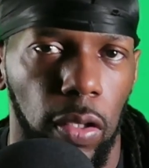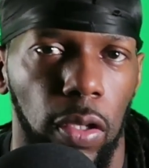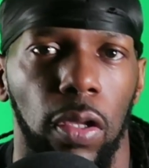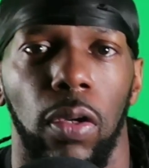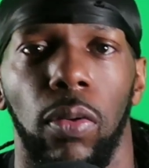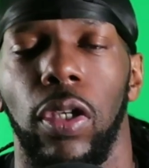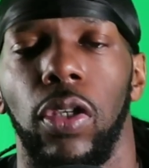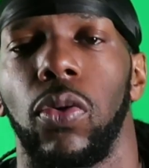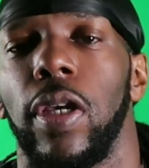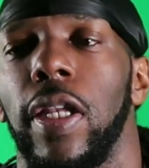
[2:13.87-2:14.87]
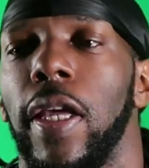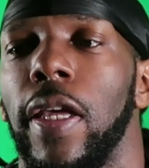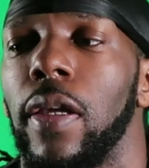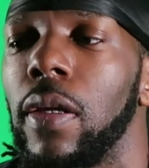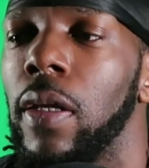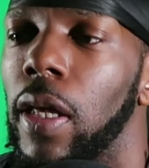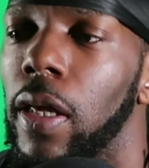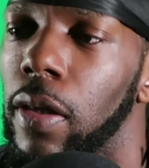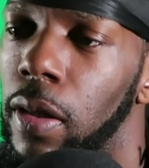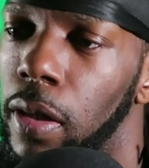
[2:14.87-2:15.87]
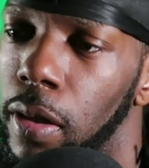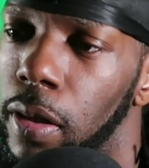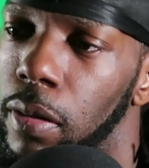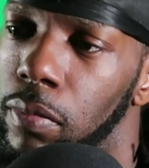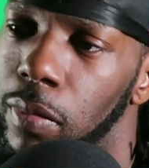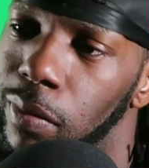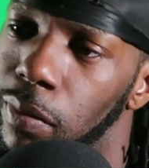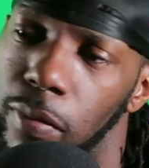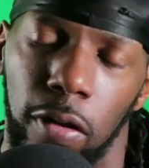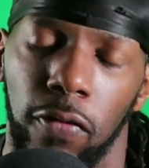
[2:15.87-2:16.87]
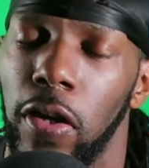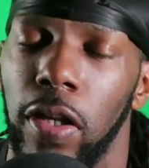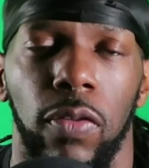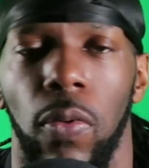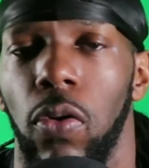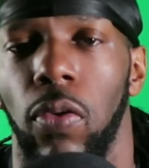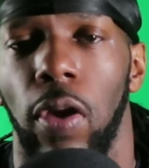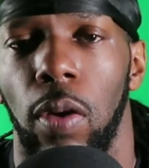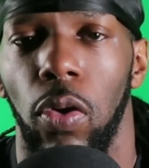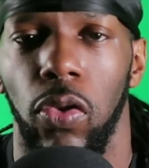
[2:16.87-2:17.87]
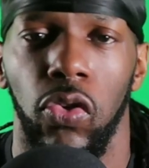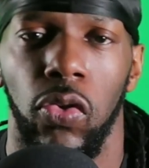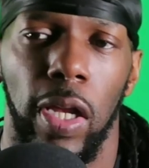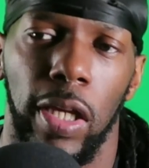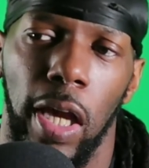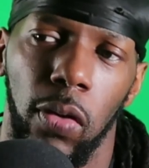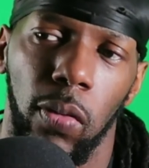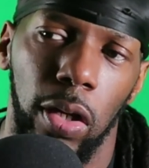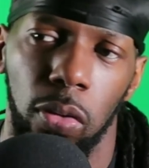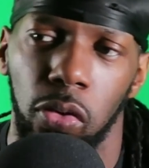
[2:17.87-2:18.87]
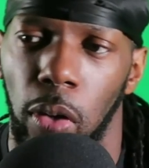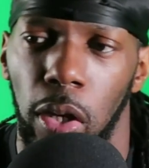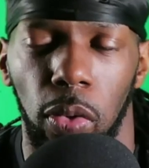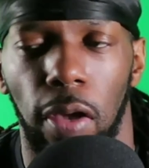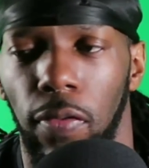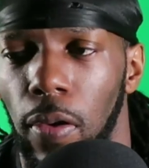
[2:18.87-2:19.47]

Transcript: when you're in a fitness program, whether you're trying to gain weight, lose weight, whatever,